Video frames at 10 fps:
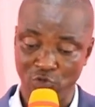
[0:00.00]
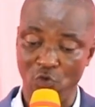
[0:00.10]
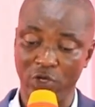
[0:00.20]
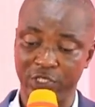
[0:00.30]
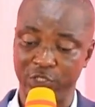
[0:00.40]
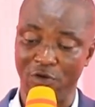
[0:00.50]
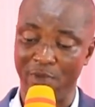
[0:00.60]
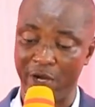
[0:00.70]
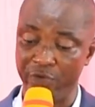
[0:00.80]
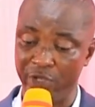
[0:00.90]
towards your
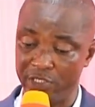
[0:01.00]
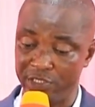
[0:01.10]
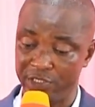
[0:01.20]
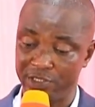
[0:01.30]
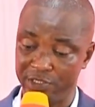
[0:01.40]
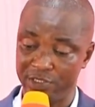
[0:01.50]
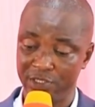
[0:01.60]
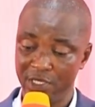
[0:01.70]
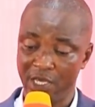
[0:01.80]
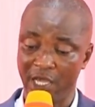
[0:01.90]

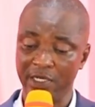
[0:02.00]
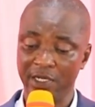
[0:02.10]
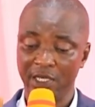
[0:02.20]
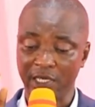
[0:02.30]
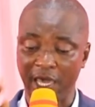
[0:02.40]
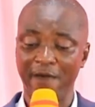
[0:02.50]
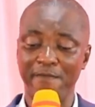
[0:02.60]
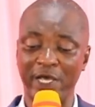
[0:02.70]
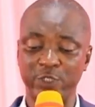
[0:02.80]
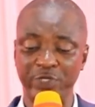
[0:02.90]
marriage. And
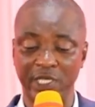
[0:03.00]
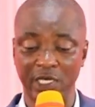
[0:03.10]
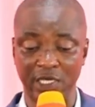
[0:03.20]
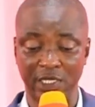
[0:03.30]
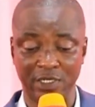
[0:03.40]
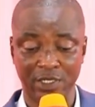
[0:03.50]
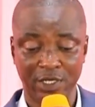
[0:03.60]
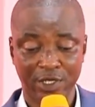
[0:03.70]
care must be taken